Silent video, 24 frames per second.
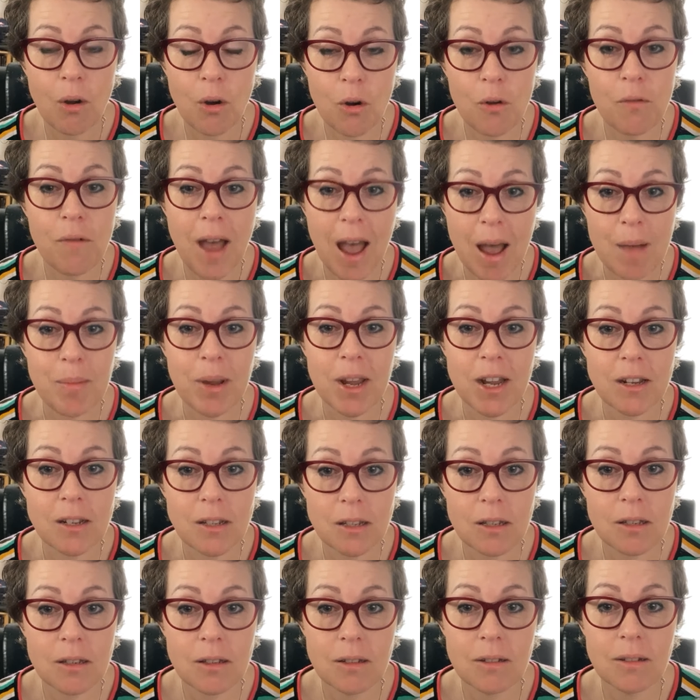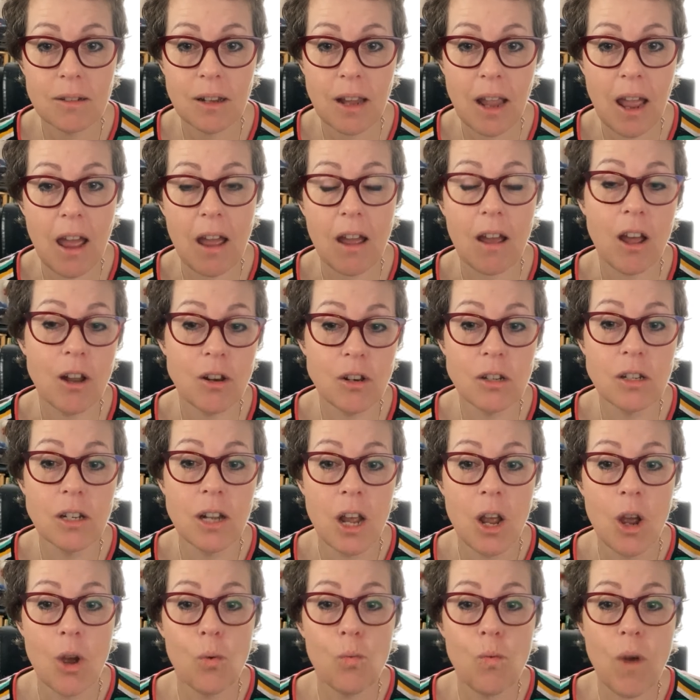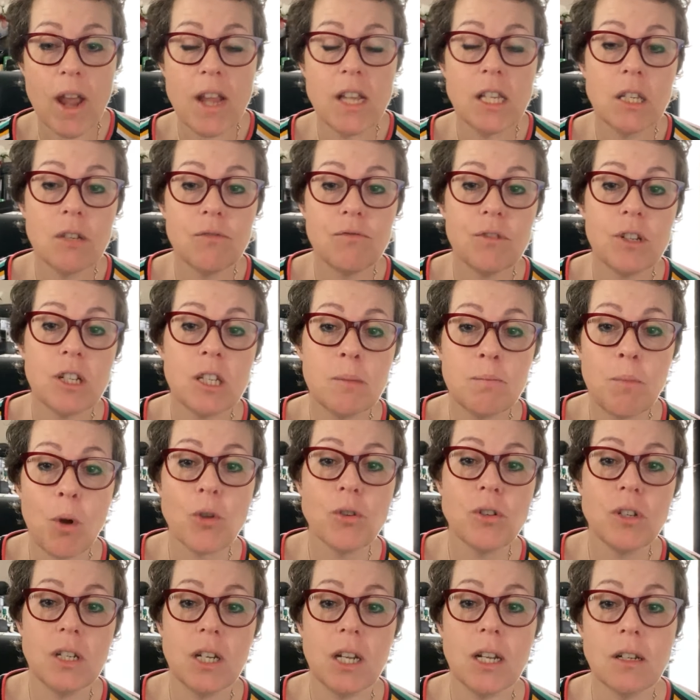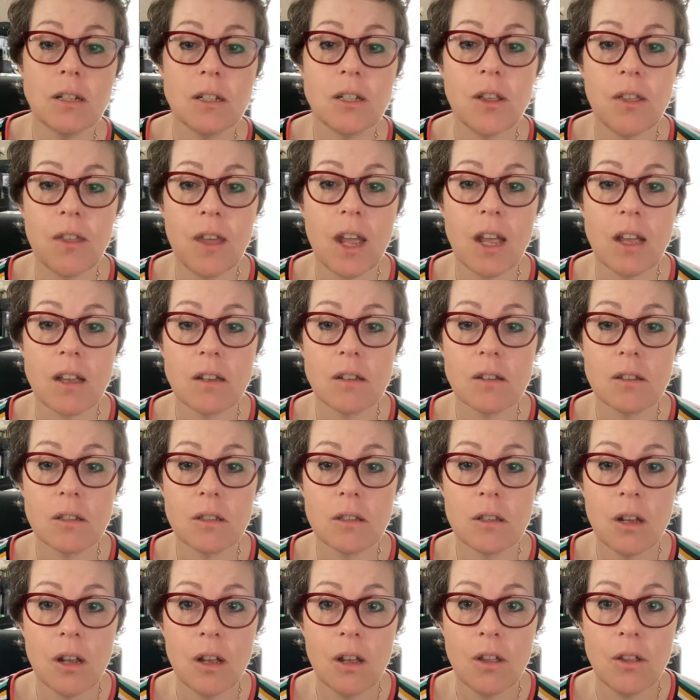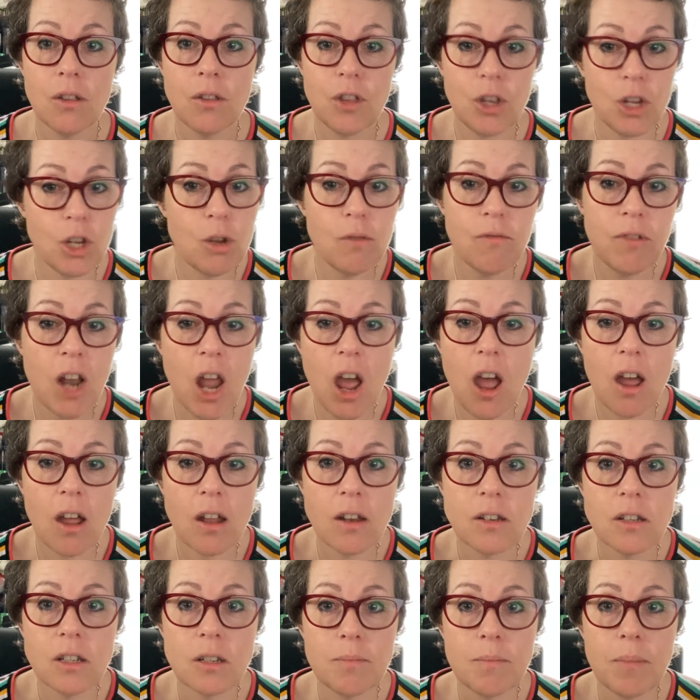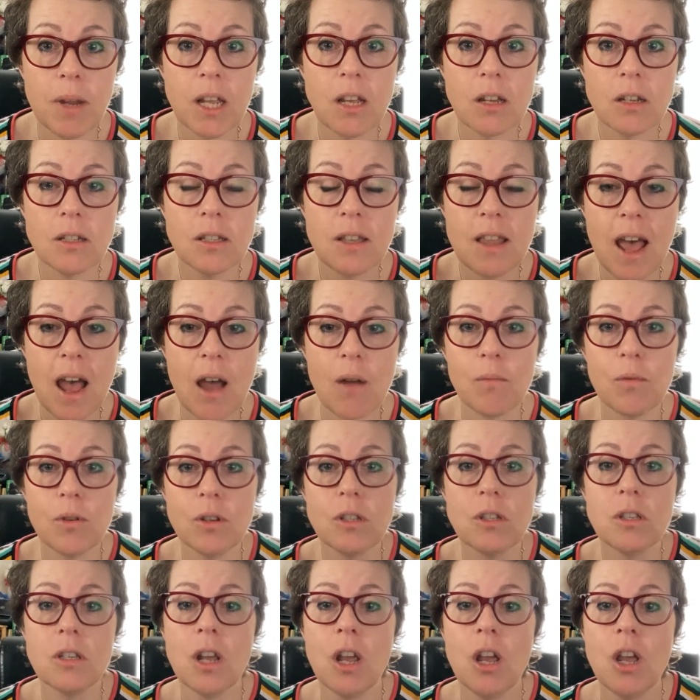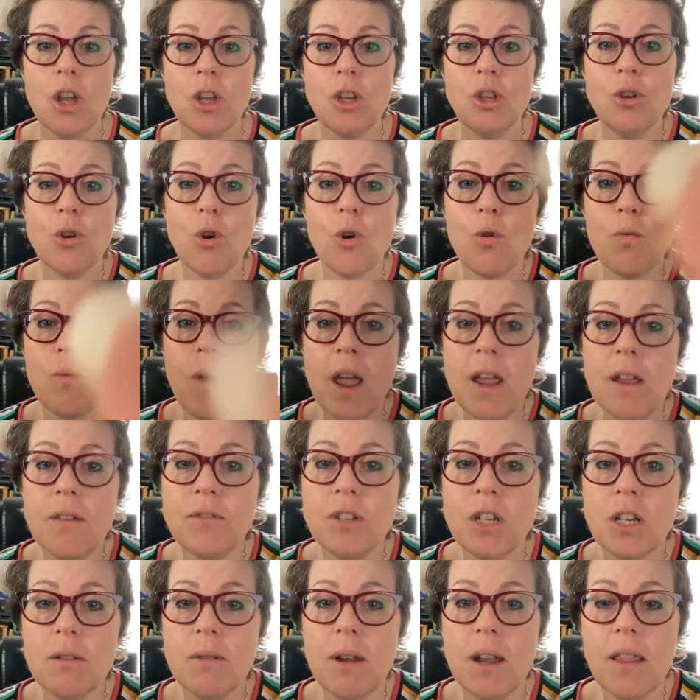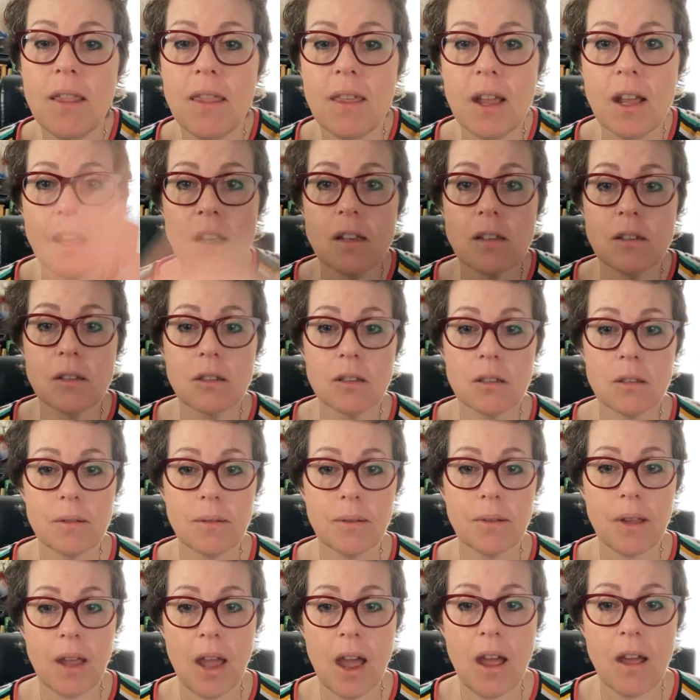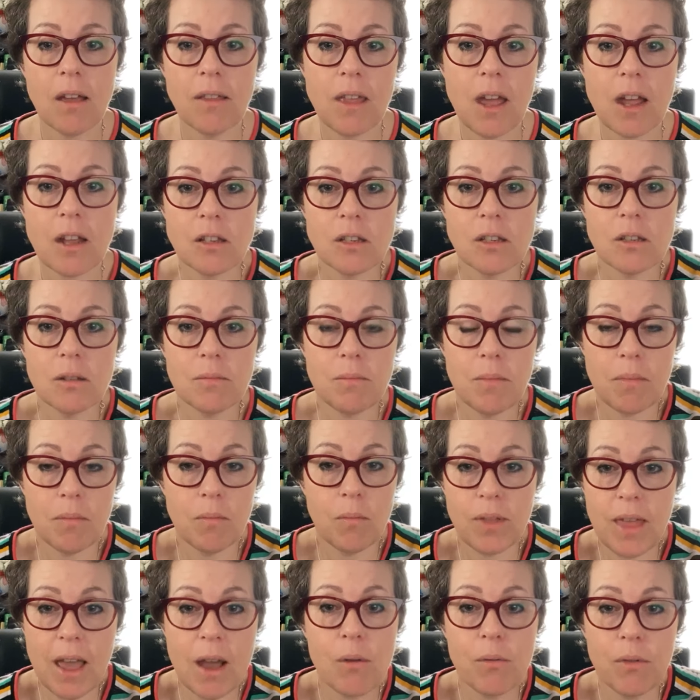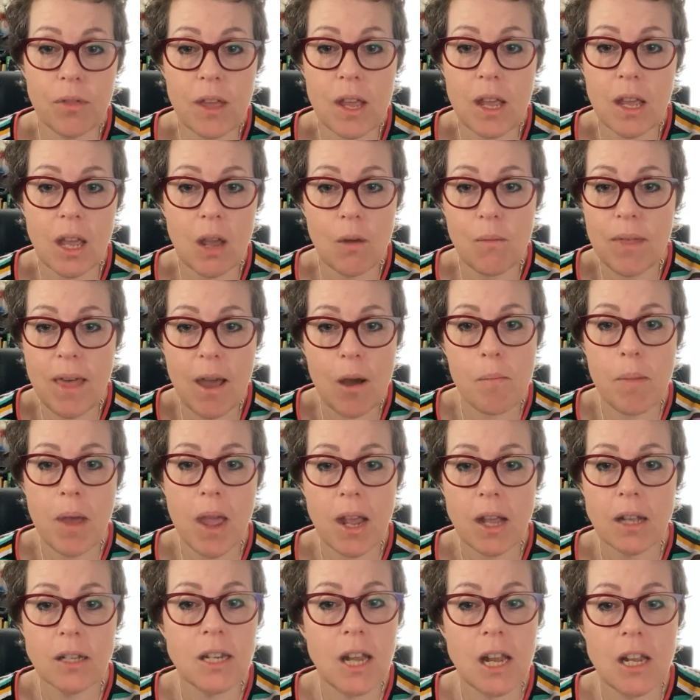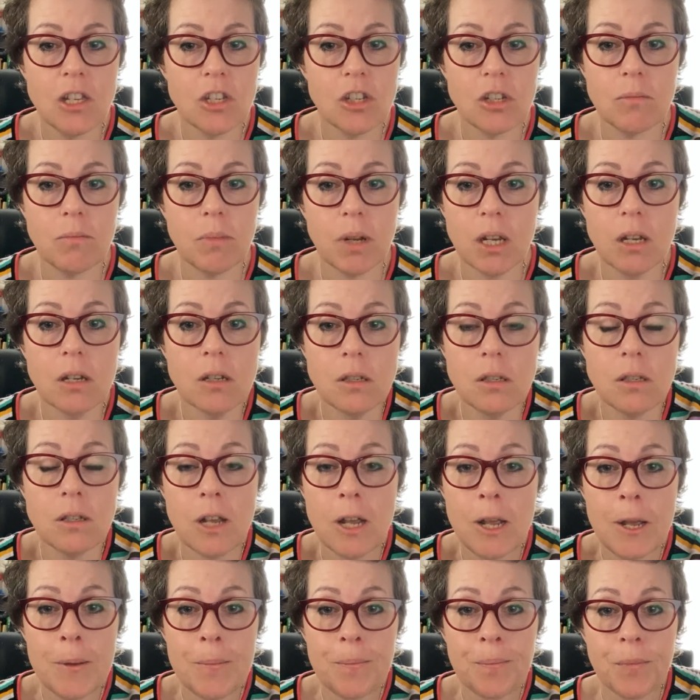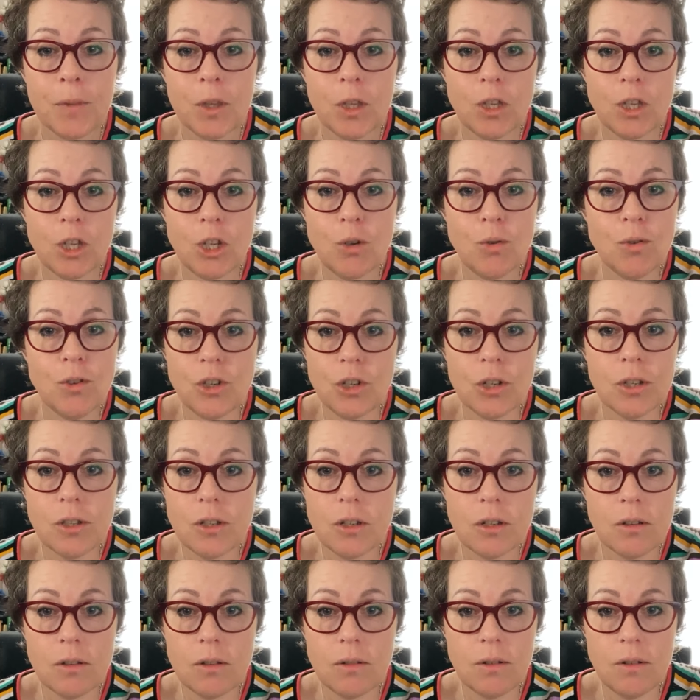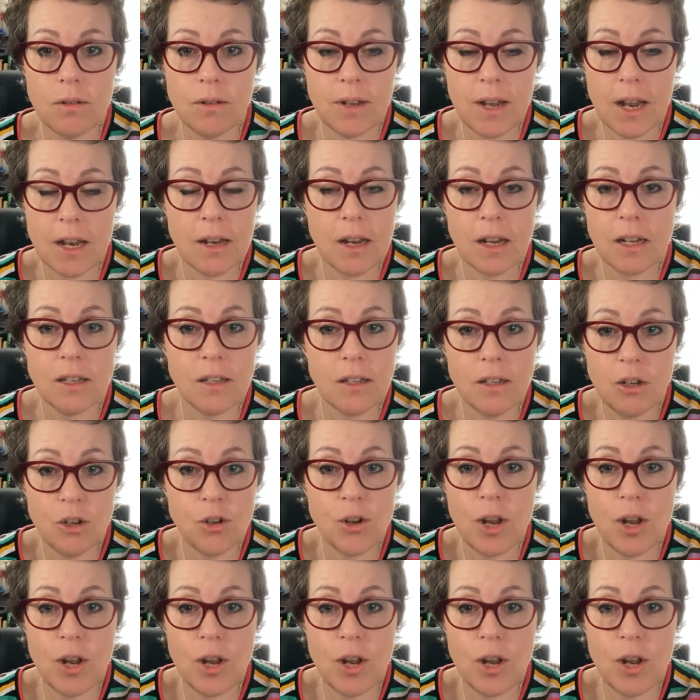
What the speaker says: of habits, yeah, and ways of responding to things that you've learned because that was your way of doing things. Yeah, that's without thinking, without paying attention, because you just didn't